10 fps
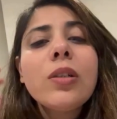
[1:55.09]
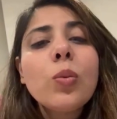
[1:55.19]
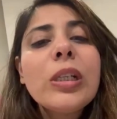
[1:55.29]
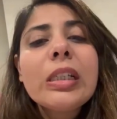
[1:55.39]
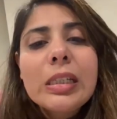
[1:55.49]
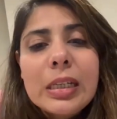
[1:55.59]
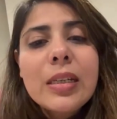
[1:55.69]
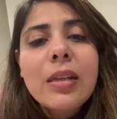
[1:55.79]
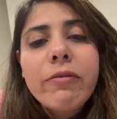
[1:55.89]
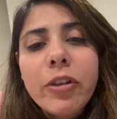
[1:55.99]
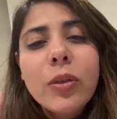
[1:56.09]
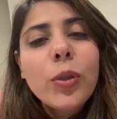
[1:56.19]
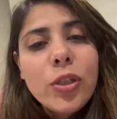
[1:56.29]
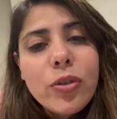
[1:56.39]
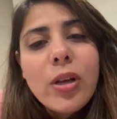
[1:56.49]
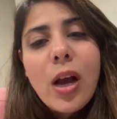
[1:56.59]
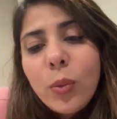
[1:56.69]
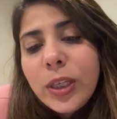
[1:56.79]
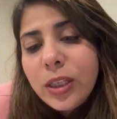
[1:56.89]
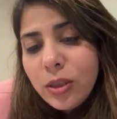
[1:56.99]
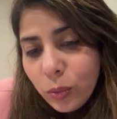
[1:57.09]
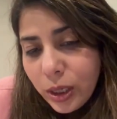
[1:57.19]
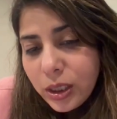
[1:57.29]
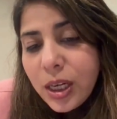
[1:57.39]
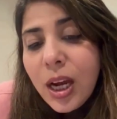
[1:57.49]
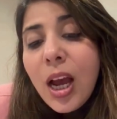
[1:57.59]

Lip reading: and we'll discuss in further videos how we can do that.